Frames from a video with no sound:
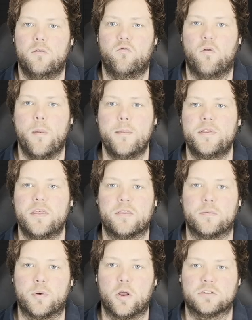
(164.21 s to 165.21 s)
Remember that the
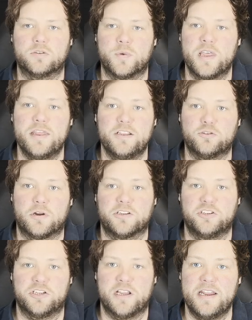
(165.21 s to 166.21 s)
blocks within the
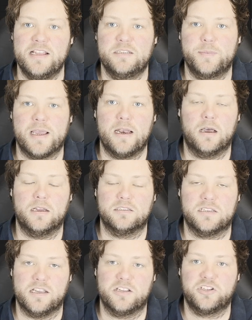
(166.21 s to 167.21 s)
strategy need to be aligned
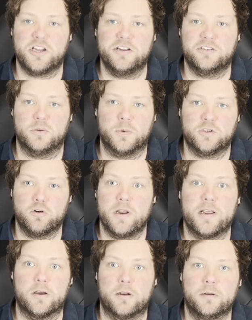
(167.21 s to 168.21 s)
to the exchange that we're
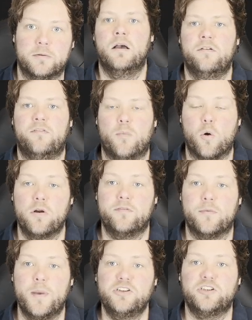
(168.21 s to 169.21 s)
trading on. For more
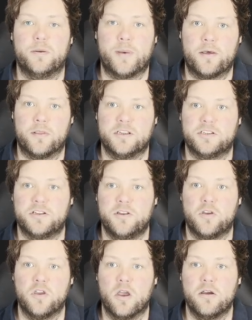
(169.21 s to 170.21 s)
information about this, you
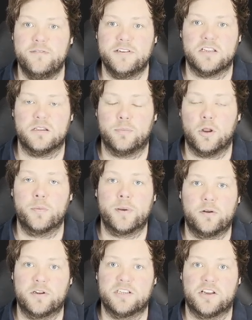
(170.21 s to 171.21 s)
can go and visit the block
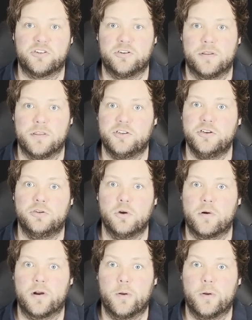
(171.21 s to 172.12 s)
builder section of the tutorial